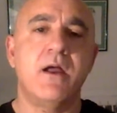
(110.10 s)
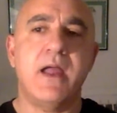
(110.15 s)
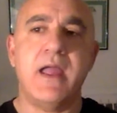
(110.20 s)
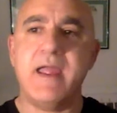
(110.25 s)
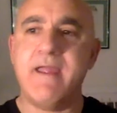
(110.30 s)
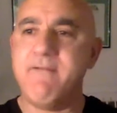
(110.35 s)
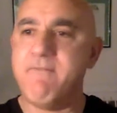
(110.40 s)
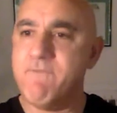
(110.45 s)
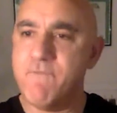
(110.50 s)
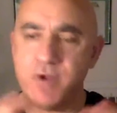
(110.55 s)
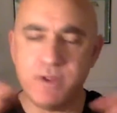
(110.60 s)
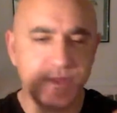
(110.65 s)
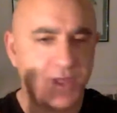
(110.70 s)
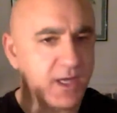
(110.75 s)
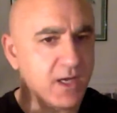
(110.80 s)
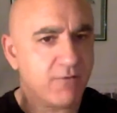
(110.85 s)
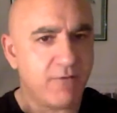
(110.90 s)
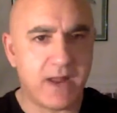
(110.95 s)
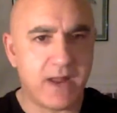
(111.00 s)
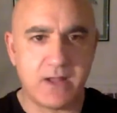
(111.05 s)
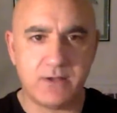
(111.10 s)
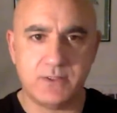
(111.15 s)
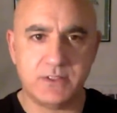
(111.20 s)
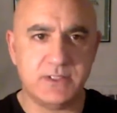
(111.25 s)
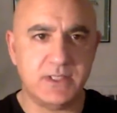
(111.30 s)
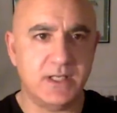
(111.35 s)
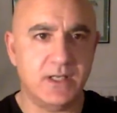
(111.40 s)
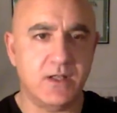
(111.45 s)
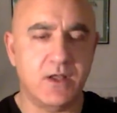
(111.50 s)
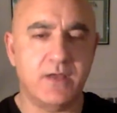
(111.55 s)
everything around
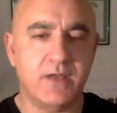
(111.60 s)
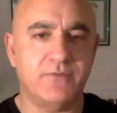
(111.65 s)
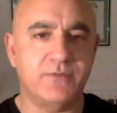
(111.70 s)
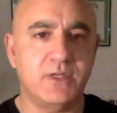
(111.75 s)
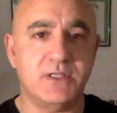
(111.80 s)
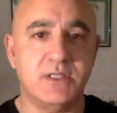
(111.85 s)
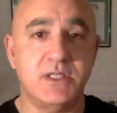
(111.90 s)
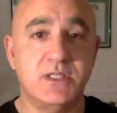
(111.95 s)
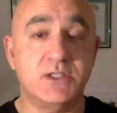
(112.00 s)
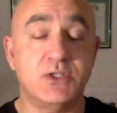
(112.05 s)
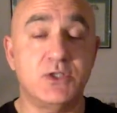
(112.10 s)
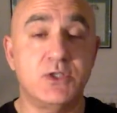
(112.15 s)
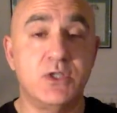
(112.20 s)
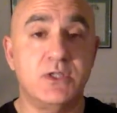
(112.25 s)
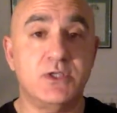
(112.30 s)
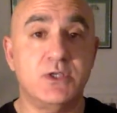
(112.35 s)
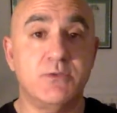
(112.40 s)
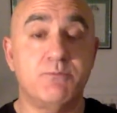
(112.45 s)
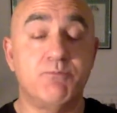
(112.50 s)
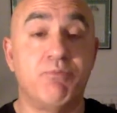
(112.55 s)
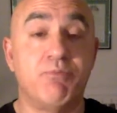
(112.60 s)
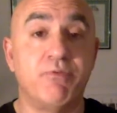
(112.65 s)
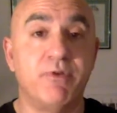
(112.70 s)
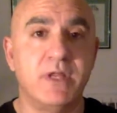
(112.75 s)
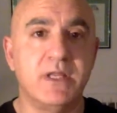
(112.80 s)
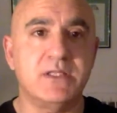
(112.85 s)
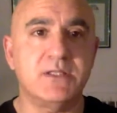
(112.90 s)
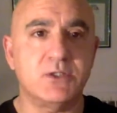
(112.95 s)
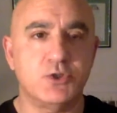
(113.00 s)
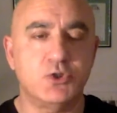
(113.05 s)
us in life that just
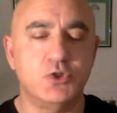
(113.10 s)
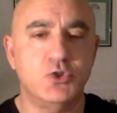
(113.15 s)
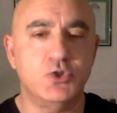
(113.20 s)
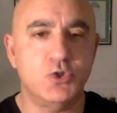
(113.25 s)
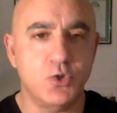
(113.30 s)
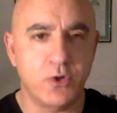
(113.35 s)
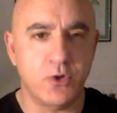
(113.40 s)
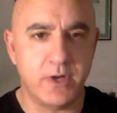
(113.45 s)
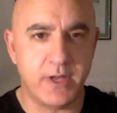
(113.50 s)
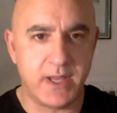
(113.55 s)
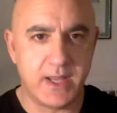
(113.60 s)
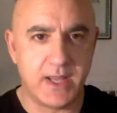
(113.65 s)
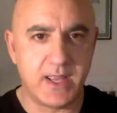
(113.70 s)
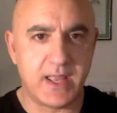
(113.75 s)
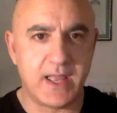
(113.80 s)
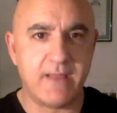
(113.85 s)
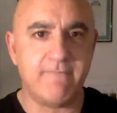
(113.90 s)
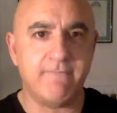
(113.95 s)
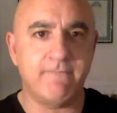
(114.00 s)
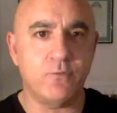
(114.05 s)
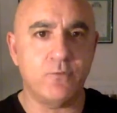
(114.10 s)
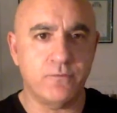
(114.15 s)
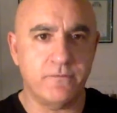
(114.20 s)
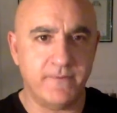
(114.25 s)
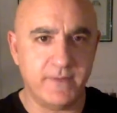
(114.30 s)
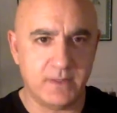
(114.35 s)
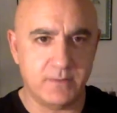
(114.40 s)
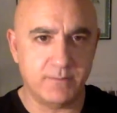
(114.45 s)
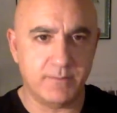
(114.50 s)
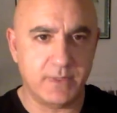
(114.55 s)
brings us joy and
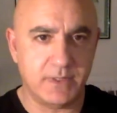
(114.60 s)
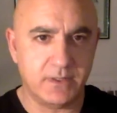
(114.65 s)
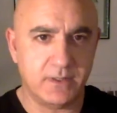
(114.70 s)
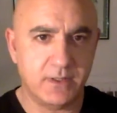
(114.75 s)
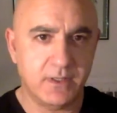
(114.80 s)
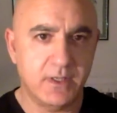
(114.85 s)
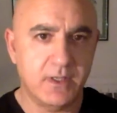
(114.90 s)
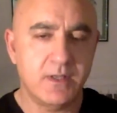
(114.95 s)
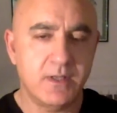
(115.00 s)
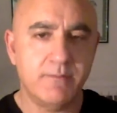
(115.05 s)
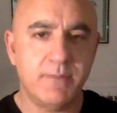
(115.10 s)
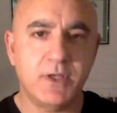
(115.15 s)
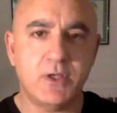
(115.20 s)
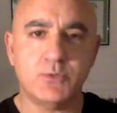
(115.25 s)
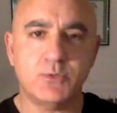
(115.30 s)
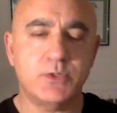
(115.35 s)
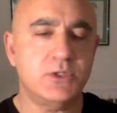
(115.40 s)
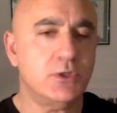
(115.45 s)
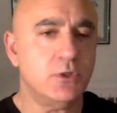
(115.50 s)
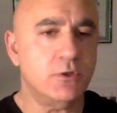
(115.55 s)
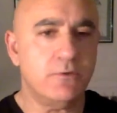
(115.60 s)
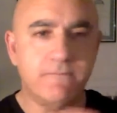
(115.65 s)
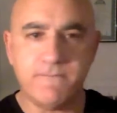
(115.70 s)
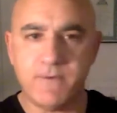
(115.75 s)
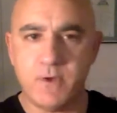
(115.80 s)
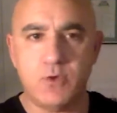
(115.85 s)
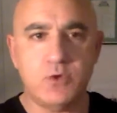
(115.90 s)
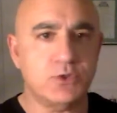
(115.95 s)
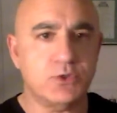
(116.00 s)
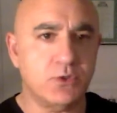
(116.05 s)
fulfillment because we're too
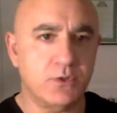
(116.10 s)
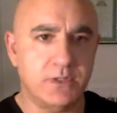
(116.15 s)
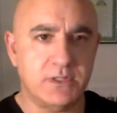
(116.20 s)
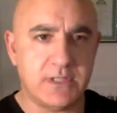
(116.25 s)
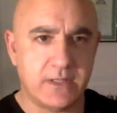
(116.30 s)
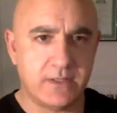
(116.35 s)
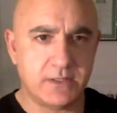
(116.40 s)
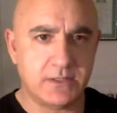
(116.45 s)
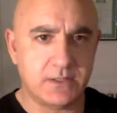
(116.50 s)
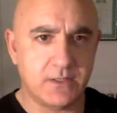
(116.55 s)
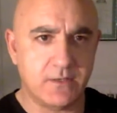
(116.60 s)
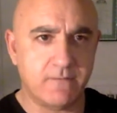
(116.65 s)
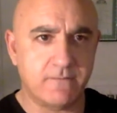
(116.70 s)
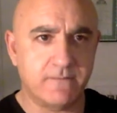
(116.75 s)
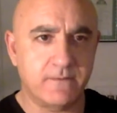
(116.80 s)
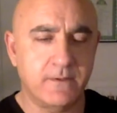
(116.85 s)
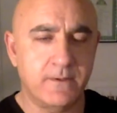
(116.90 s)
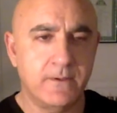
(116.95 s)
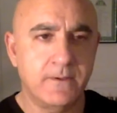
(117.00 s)
focused on this other stuff.